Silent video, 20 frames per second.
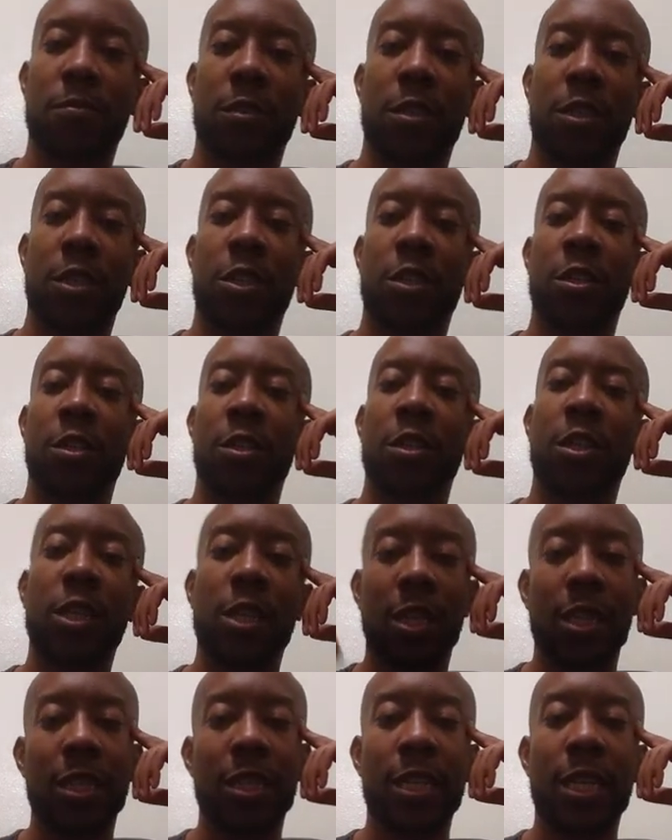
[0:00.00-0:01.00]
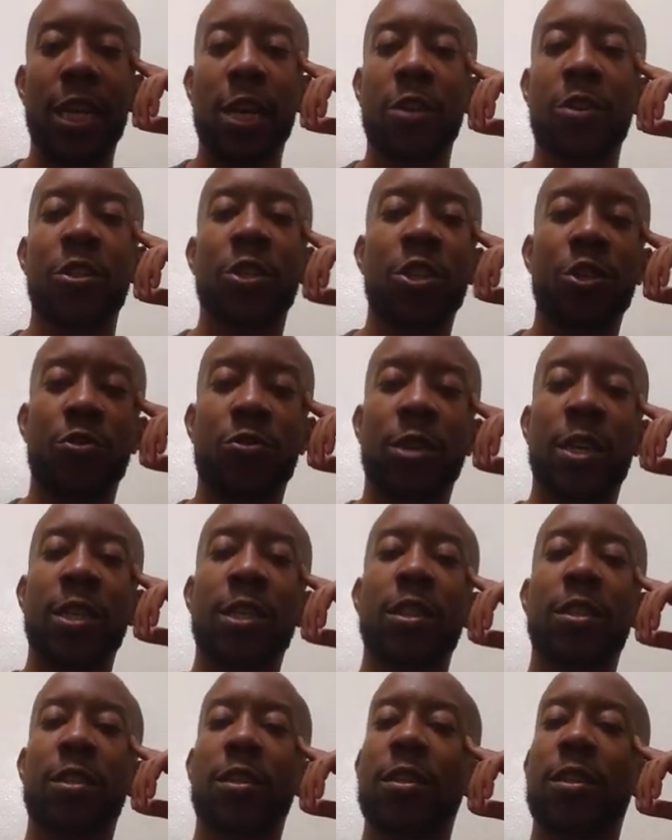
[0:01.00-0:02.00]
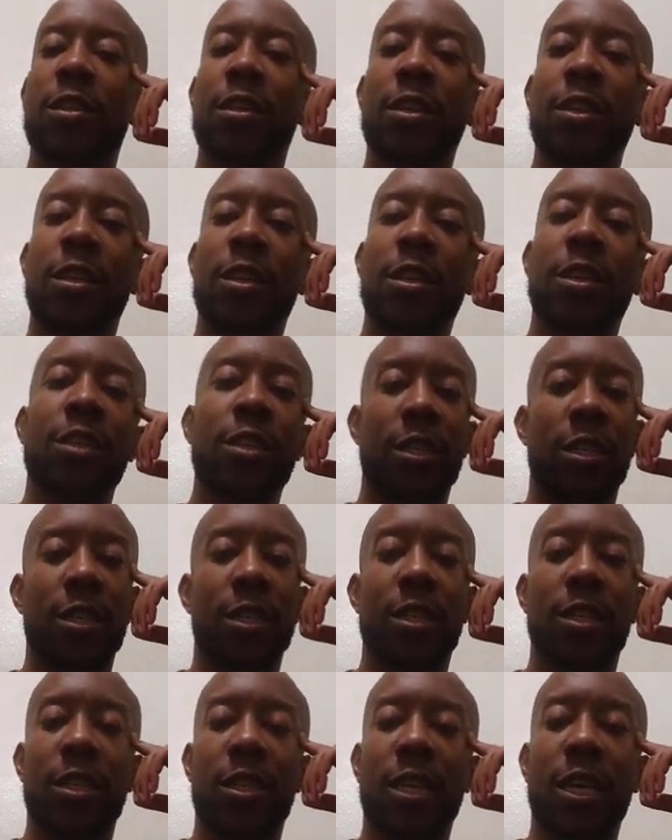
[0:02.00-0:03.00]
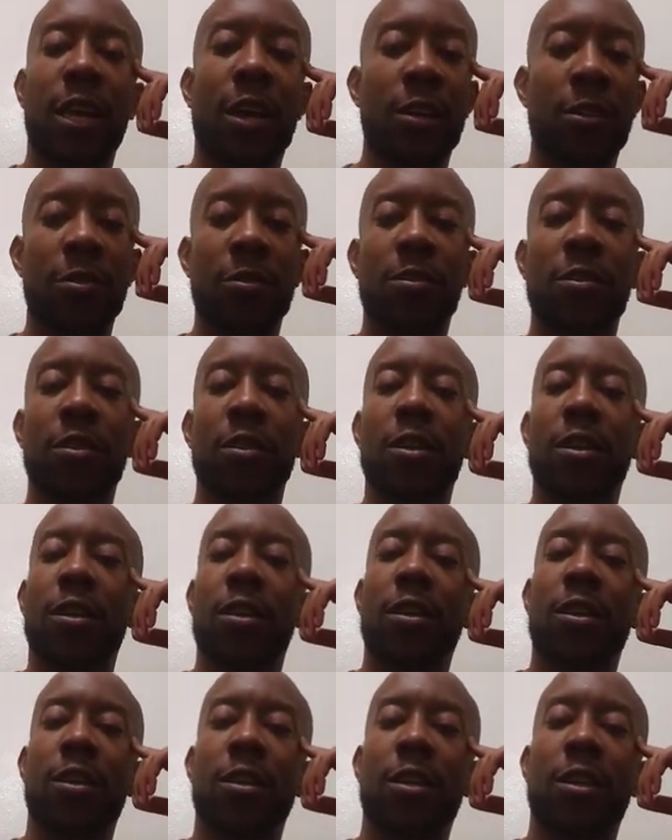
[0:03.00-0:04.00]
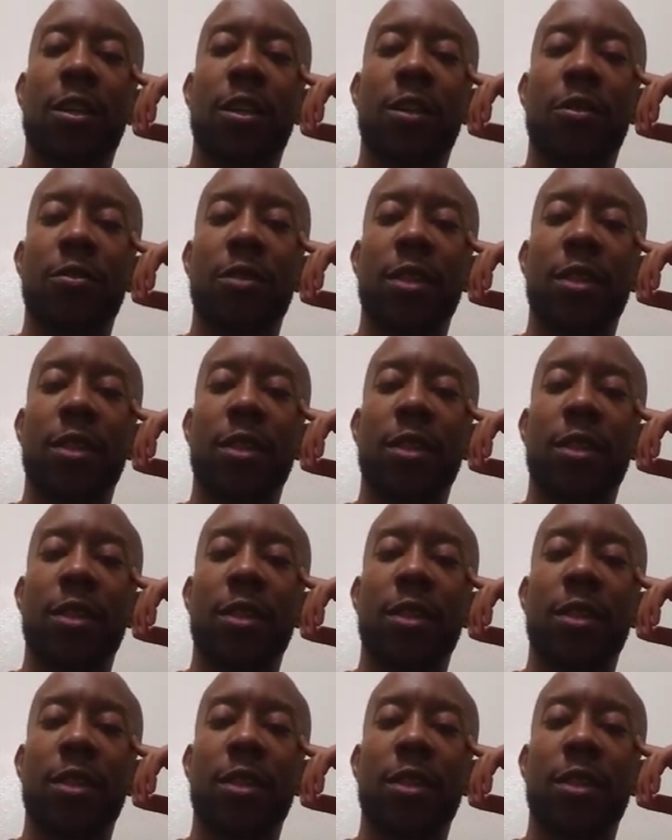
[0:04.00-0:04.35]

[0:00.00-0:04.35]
Because she can tell you're stressed. She could tell, you know,